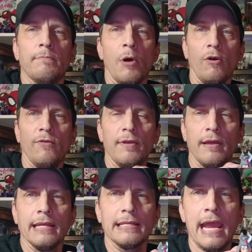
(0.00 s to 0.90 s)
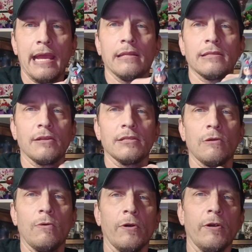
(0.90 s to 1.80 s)
both his hands on a
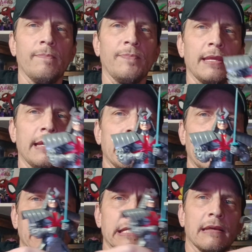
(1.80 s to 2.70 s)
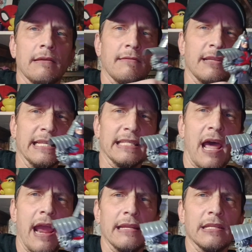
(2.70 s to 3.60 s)
sword, it's
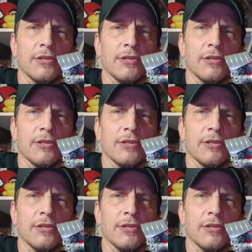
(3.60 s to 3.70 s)
tight.